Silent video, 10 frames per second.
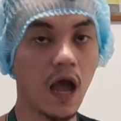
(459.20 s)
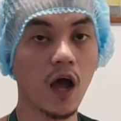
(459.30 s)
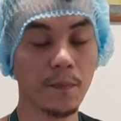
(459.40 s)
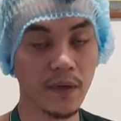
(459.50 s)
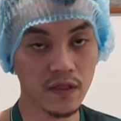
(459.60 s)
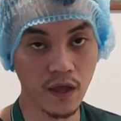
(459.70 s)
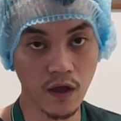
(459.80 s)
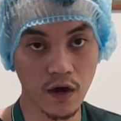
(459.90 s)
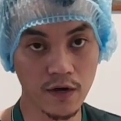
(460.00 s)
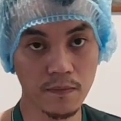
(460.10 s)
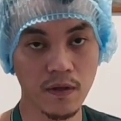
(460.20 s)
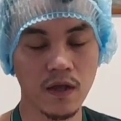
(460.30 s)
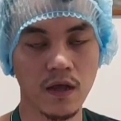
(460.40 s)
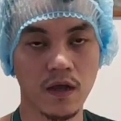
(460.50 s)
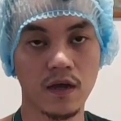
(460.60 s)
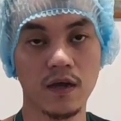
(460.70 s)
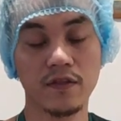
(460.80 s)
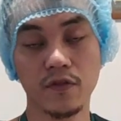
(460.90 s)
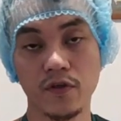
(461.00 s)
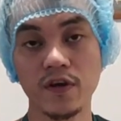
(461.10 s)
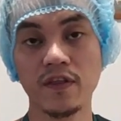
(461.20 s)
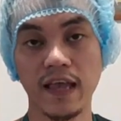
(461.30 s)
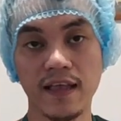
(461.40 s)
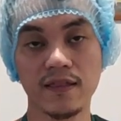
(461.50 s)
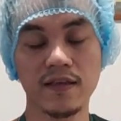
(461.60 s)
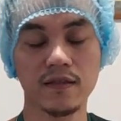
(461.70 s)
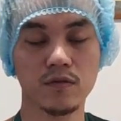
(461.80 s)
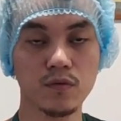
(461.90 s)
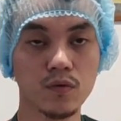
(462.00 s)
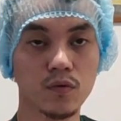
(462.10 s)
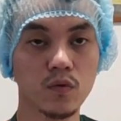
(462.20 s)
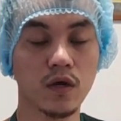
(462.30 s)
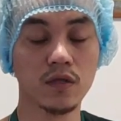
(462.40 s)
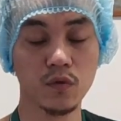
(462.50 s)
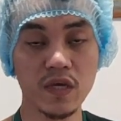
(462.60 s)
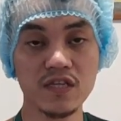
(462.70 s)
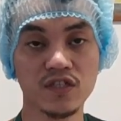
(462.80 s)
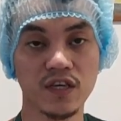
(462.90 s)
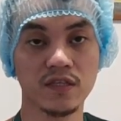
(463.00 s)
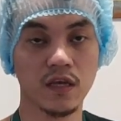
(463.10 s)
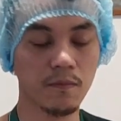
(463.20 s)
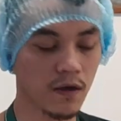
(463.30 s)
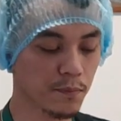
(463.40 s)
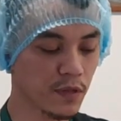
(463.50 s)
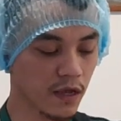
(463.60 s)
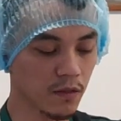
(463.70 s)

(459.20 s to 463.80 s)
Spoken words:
Up in the arm, in the third ending 2 inches above the